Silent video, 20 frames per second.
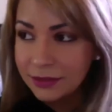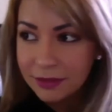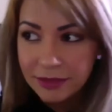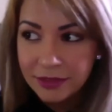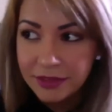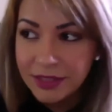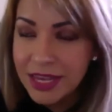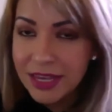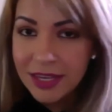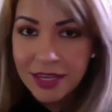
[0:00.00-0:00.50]

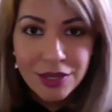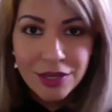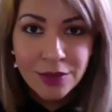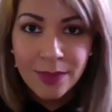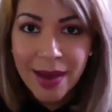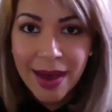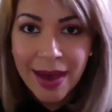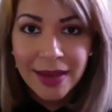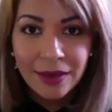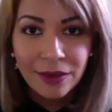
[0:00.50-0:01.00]
Link in your
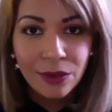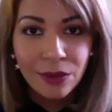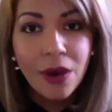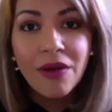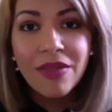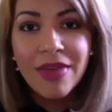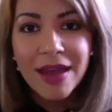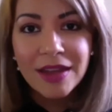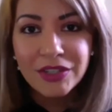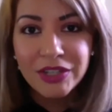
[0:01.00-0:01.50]
bio,
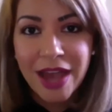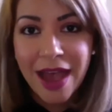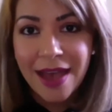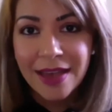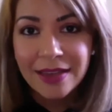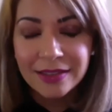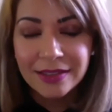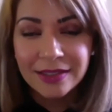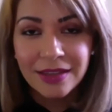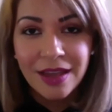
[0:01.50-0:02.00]
all that
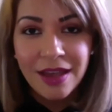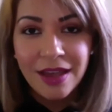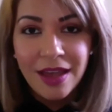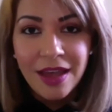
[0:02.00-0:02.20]
jazz.